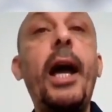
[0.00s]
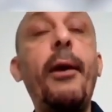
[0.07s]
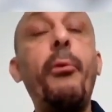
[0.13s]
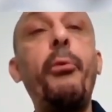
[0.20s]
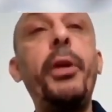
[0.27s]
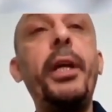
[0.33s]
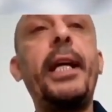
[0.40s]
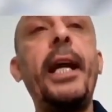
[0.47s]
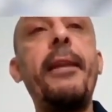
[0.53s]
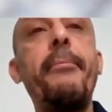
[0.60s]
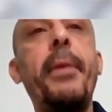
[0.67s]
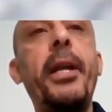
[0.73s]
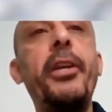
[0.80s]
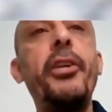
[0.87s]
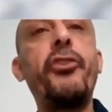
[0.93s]
So
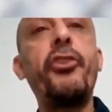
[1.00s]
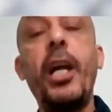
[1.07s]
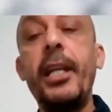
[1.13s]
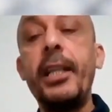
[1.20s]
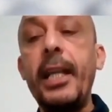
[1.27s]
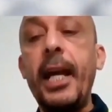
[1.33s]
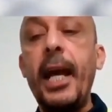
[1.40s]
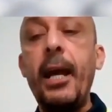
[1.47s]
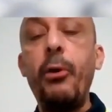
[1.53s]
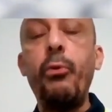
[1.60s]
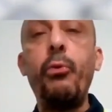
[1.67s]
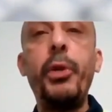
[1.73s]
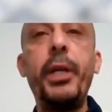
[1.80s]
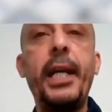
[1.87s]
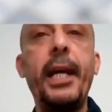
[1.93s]
how we can
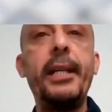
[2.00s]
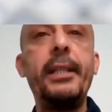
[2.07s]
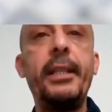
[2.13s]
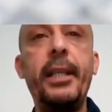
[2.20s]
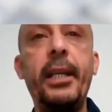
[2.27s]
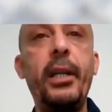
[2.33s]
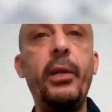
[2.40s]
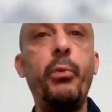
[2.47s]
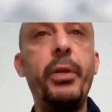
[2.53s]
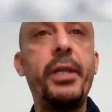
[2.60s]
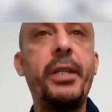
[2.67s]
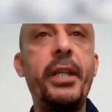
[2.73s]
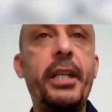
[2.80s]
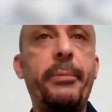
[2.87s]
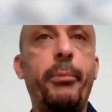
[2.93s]
manage and how we
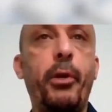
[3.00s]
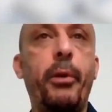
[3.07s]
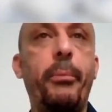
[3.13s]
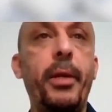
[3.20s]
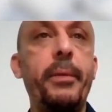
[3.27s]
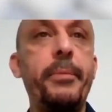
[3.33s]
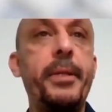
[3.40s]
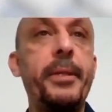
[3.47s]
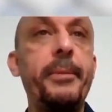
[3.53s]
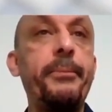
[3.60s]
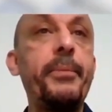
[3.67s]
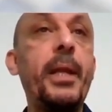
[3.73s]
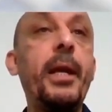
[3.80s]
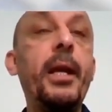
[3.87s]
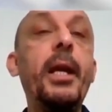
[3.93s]
can deal with these
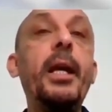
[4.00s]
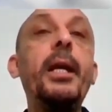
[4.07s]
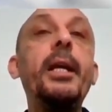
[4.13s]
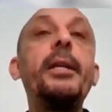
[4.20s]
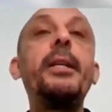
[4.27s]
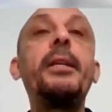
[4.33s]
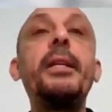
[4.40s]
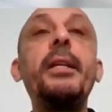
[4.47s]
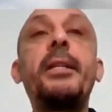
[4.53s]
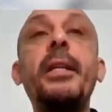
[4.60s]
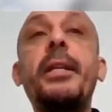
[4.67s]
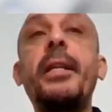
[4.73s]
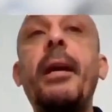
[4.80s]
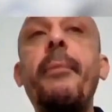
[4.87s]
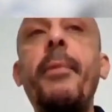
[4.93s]
problems? This
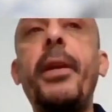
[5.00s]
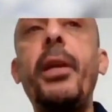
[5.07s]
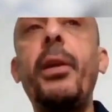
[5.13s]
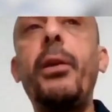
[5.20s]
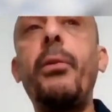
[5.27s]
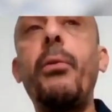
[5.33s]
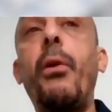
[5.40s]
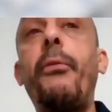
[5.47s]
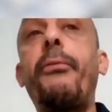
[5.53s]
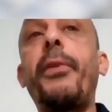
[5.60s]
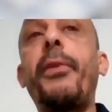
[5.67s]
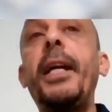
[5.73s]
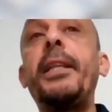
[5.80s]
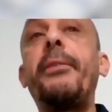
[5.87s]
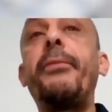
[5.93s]
is the summary
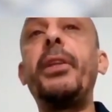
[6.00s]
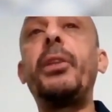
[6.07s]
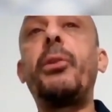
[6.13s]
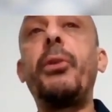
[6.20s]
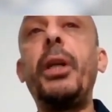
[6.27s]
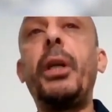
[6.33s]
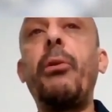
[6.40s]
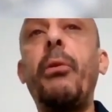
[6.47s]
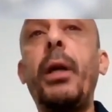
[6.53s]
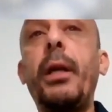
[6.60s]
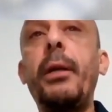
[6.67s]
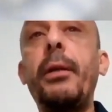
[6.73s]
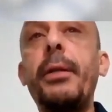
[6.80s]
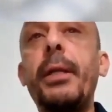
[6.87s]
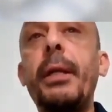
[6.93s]
of right
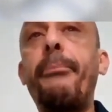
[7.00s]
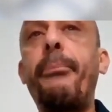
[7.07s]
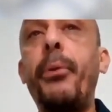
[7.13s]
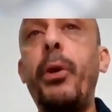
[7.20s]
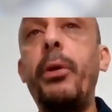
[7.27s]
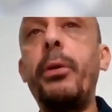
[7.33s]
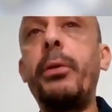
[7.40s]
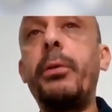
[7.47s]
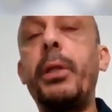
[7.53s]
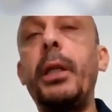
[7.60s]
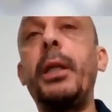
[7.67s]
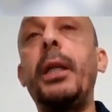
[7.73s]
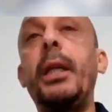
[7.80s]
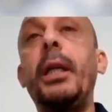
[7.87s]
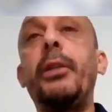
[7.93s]
ventricular
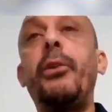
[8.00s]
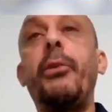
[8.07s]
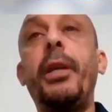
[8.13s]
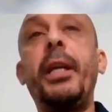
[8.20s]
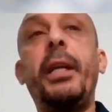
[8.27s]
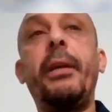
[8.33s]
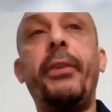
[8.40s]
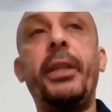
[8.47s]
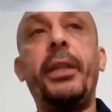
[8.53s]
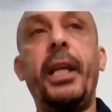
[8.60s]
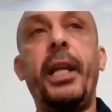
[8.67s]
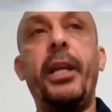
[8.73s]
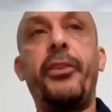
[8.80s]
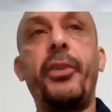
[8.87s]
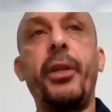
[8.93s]
support during
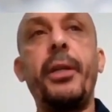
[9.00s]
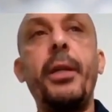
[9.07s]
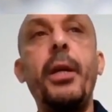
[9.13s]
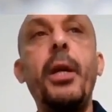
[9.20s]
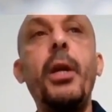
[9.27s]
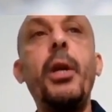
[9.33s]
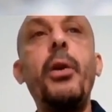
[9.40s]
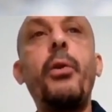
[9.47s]
ventilation.